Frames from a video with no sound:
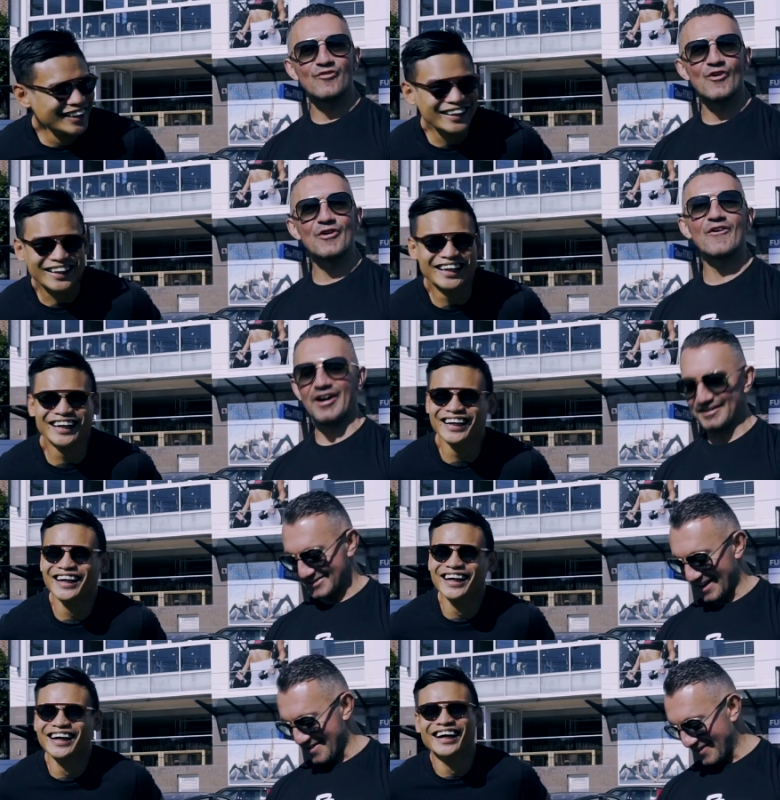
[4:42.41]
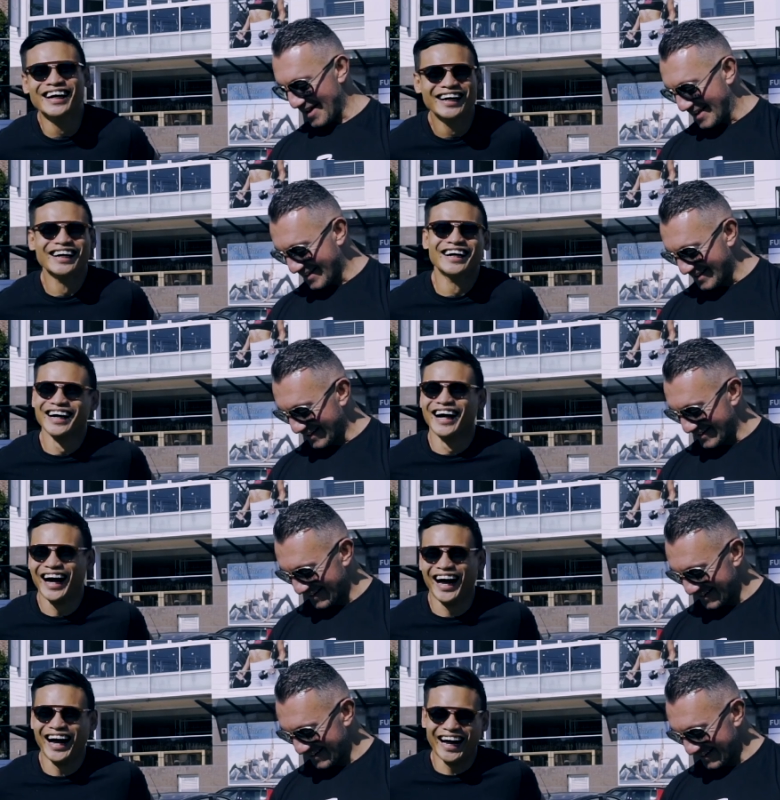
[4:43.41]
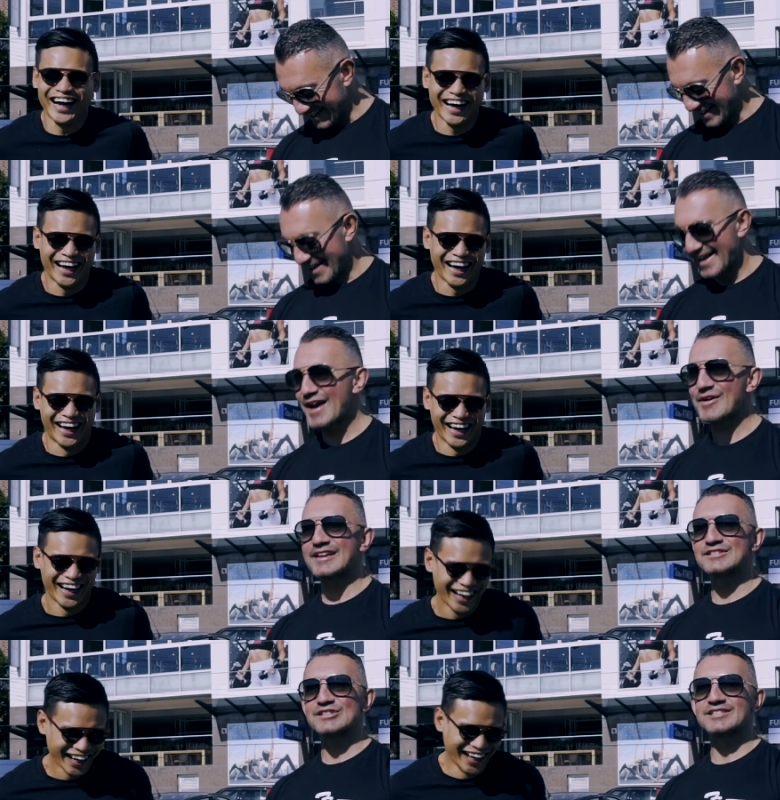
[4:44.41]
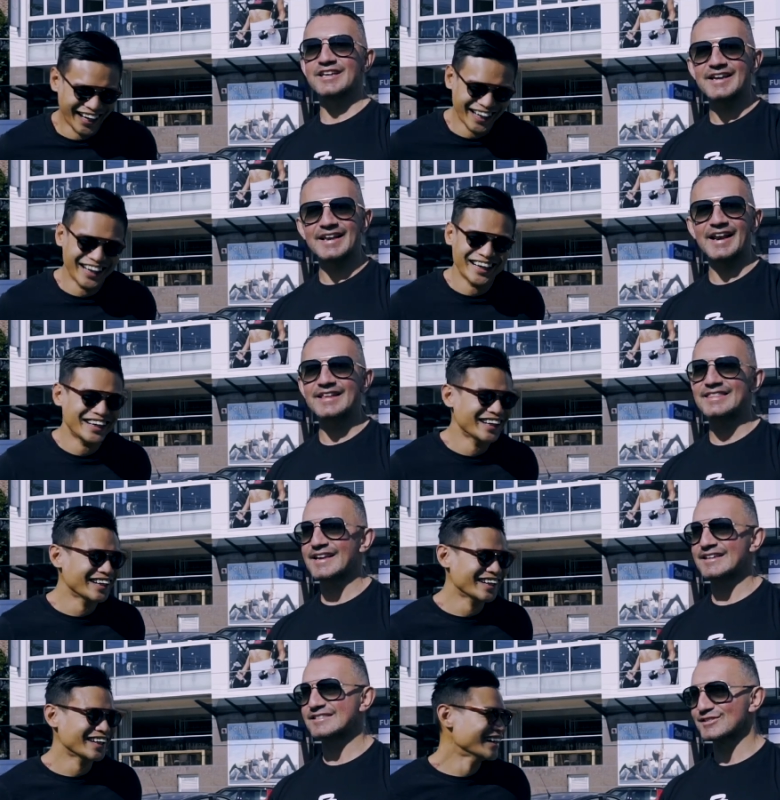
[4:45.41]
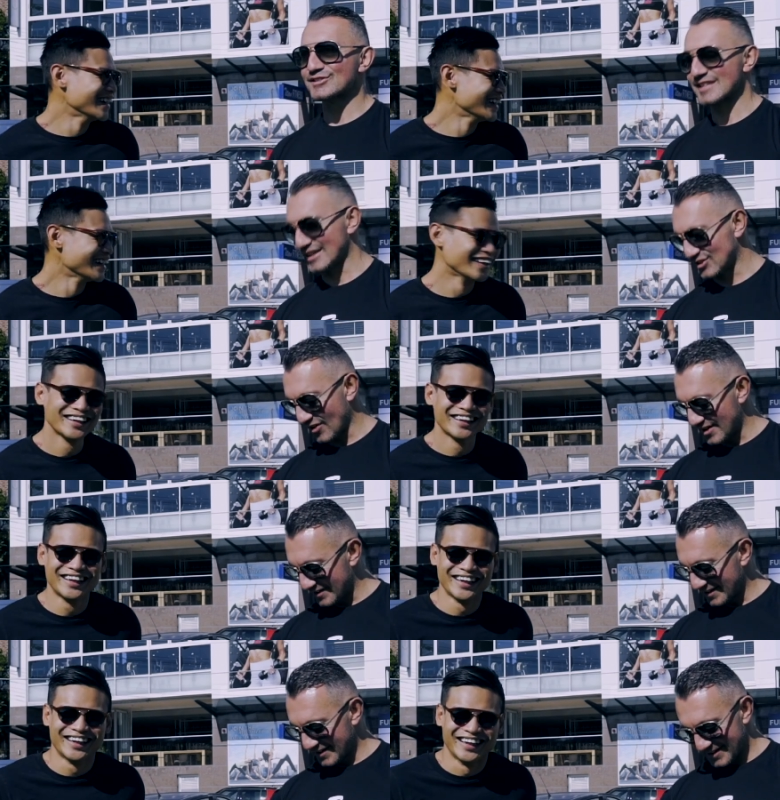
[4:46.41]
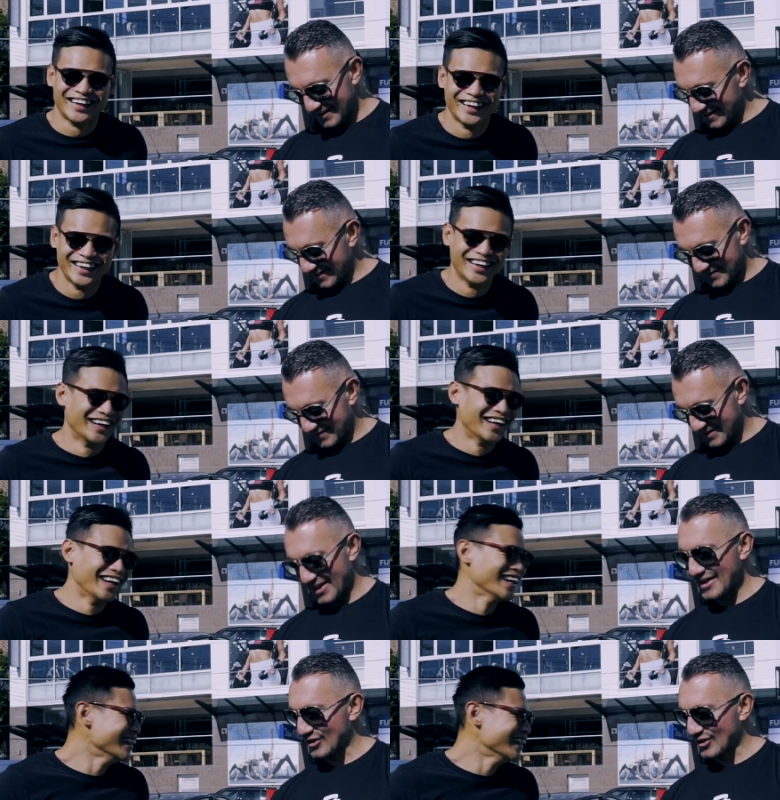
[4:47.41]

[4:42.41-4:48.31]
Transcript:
Speaker 1: or four right so far. how he can just eat anything and still stay shredded. No